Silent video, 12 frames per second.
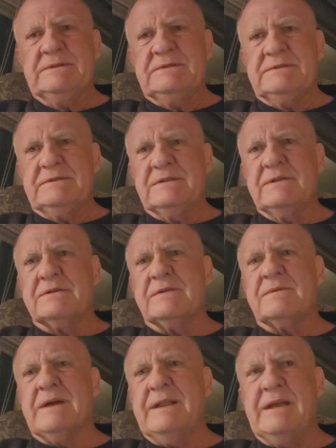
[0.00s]
She's
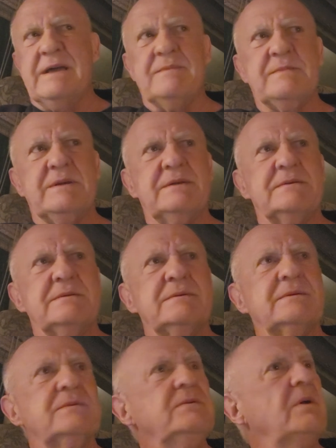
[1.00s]
looking right at me.
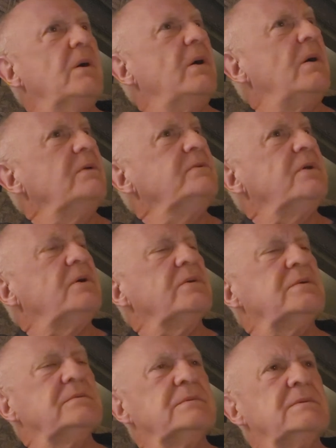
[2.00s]
No.
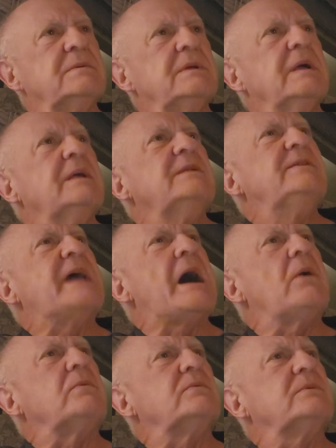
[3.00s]

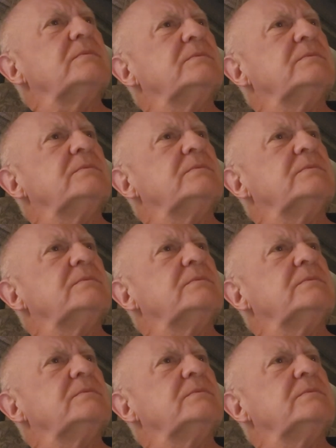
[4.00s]
Down.